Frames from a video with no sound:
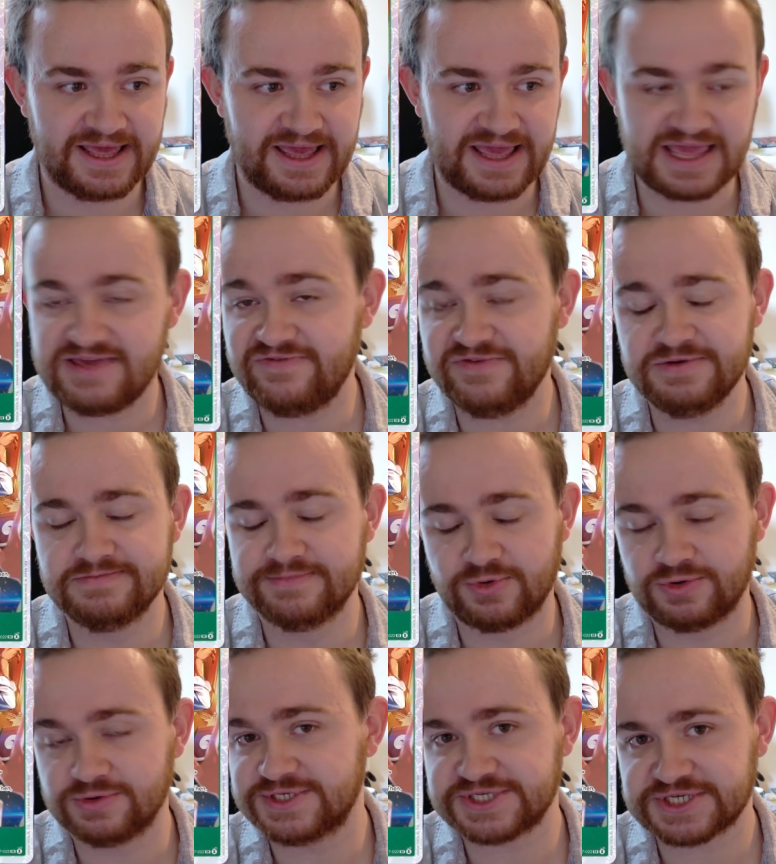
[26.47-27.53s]
even
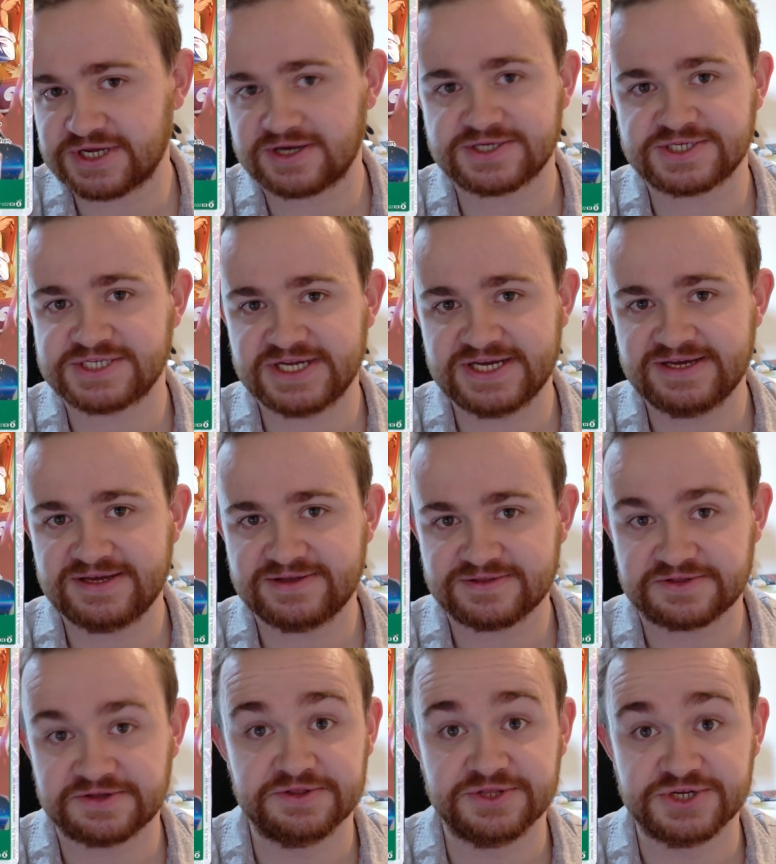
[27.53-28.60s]
more disgusting
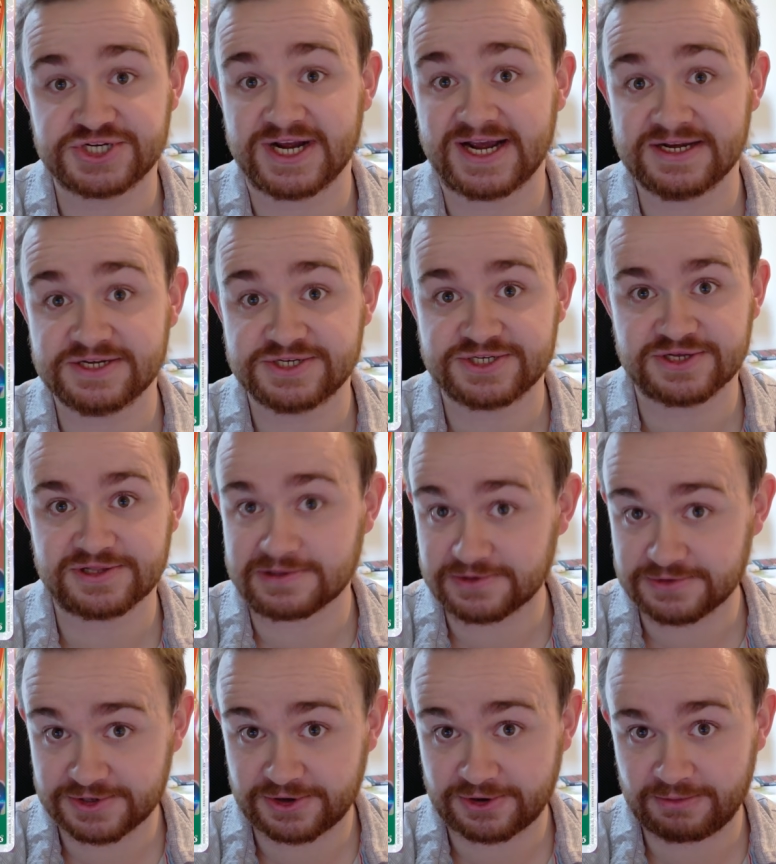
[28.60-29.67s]
than the Shanks
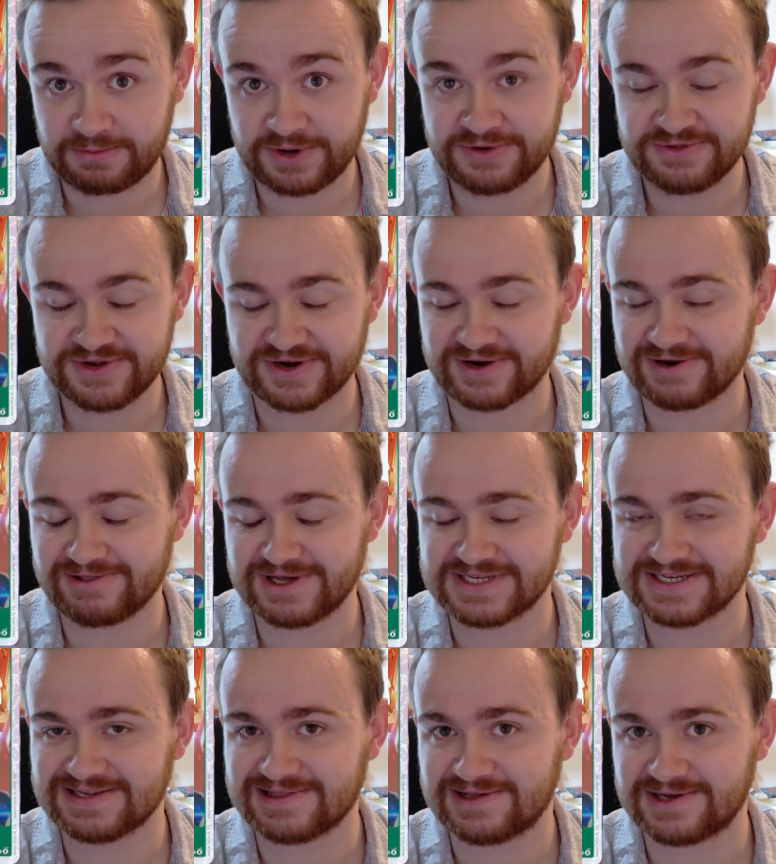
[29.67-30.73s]
Luna combo that I
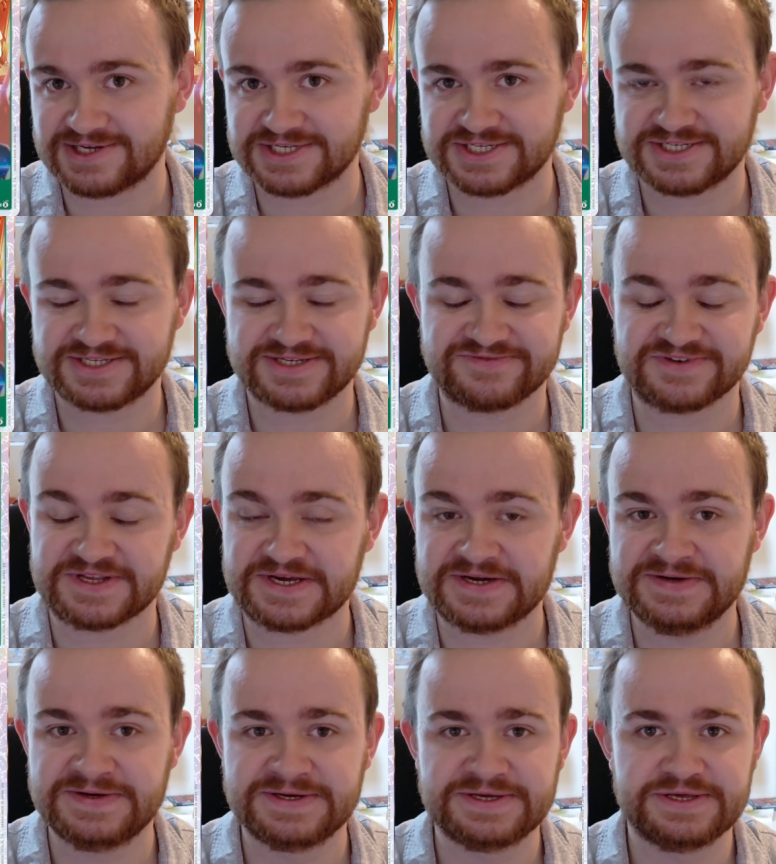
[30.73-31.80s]
highlighted last
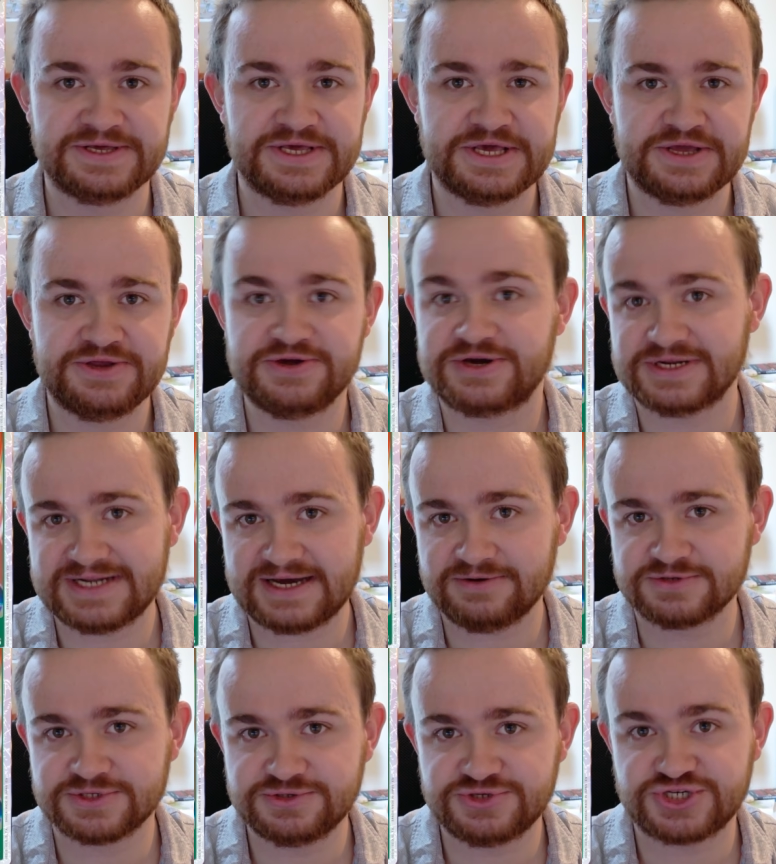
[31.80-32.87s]
video. You can now
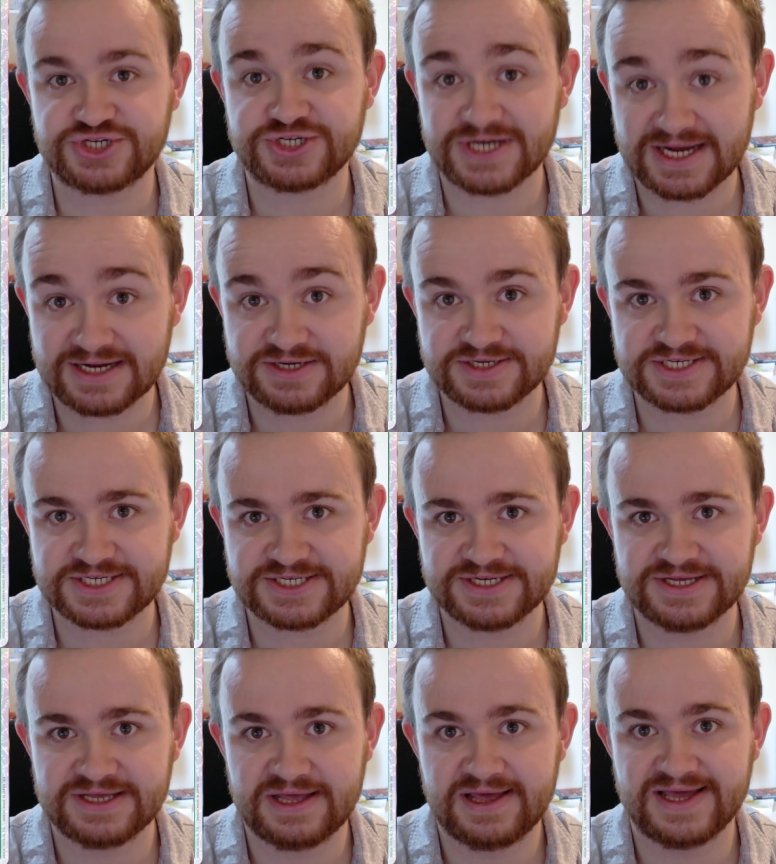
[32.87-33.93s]
do Shanks
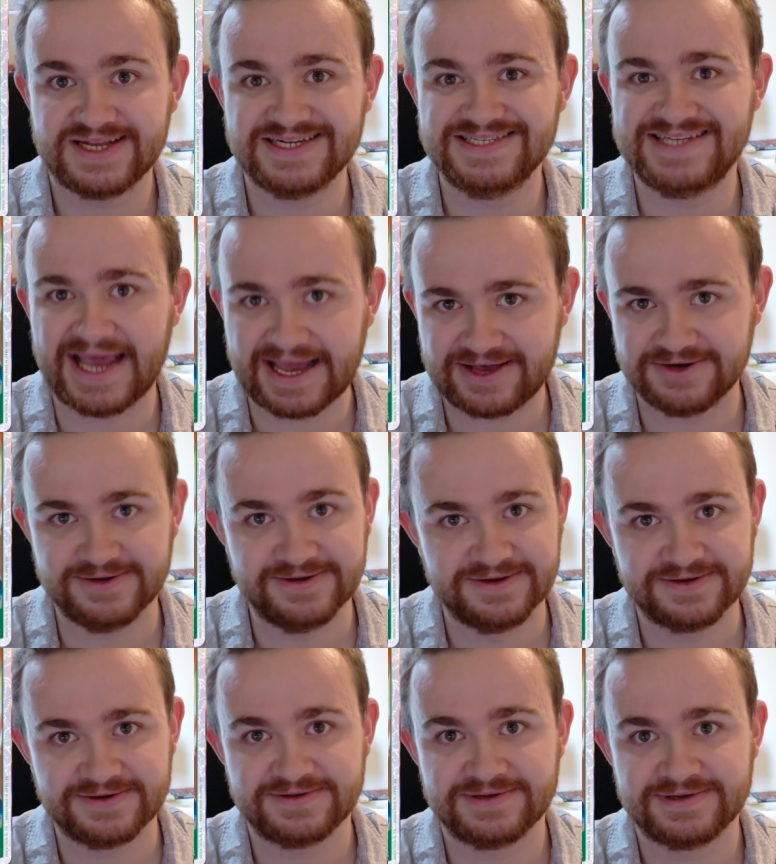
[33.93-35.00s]
Decken
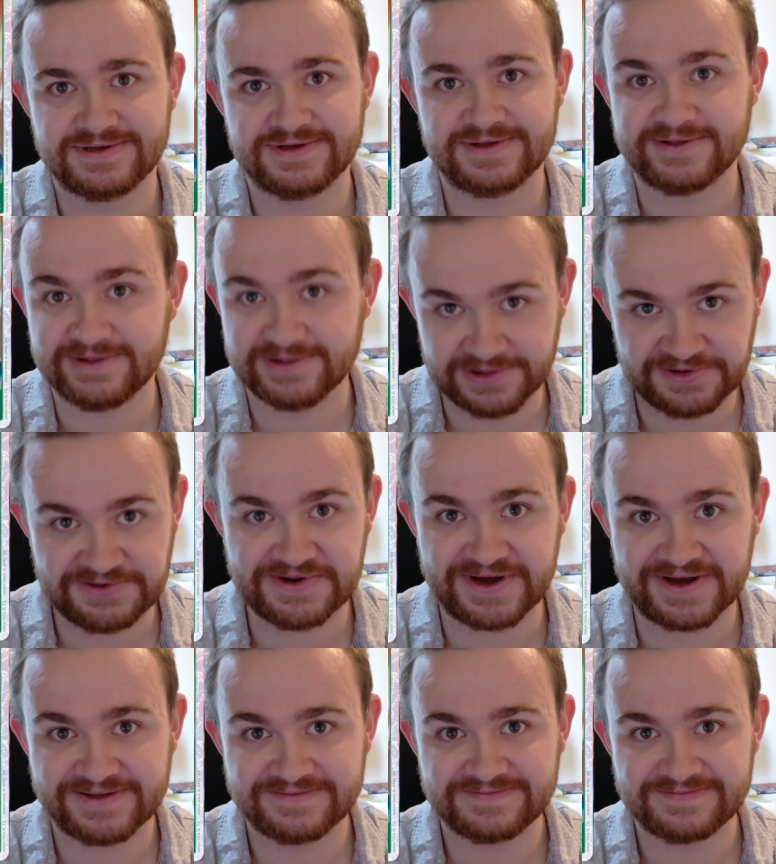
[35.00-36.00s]
Luna.